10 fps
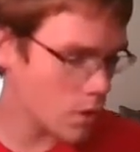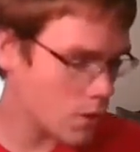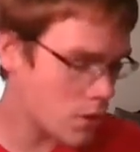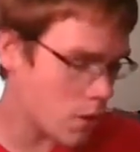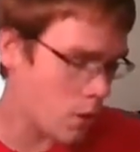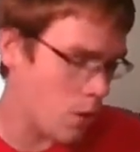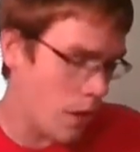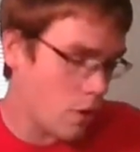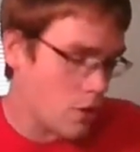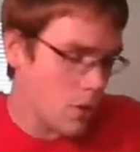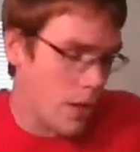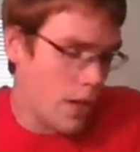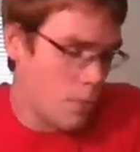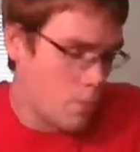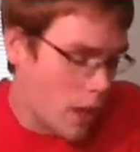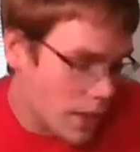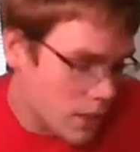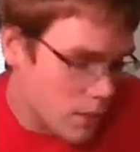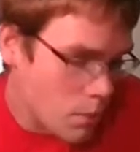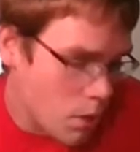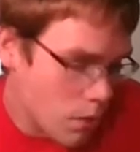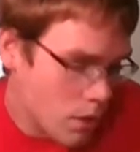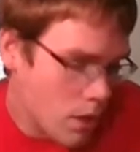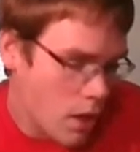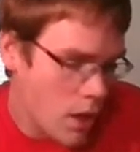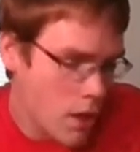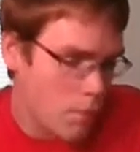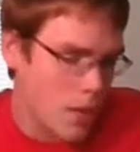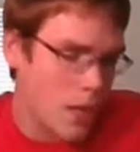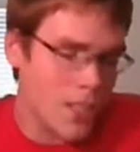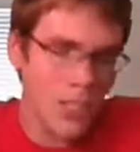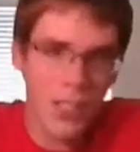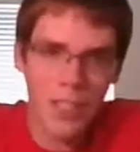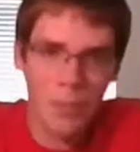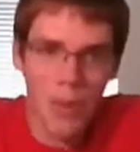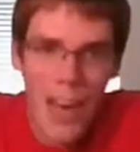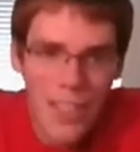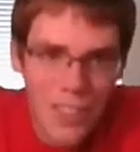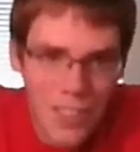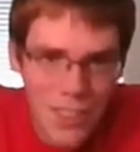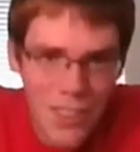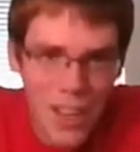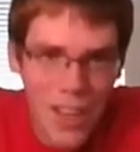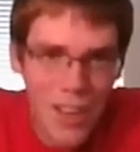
So I also like practice mode because you get to practice